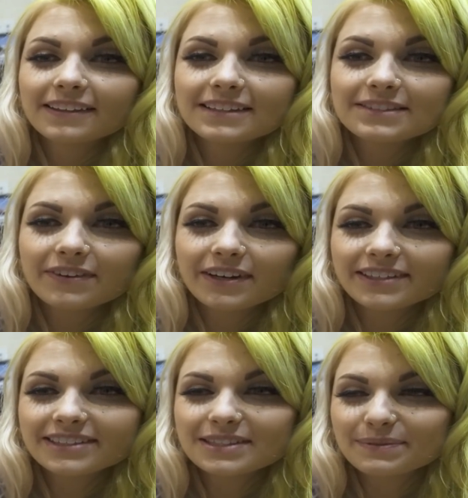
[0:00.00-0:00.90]
It's
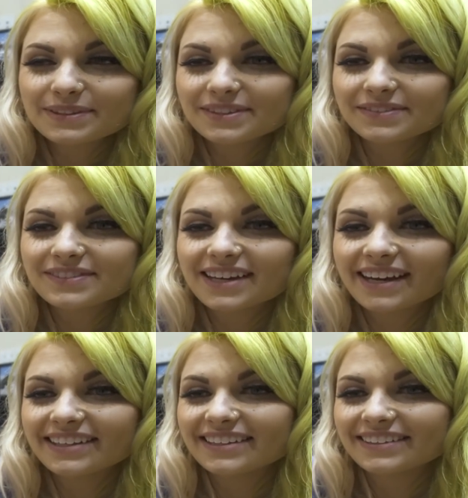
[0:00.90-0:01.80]
very expensive,
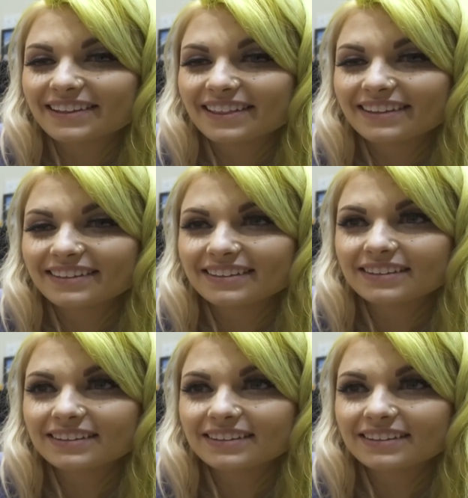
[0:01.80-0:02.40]
tiny little thing.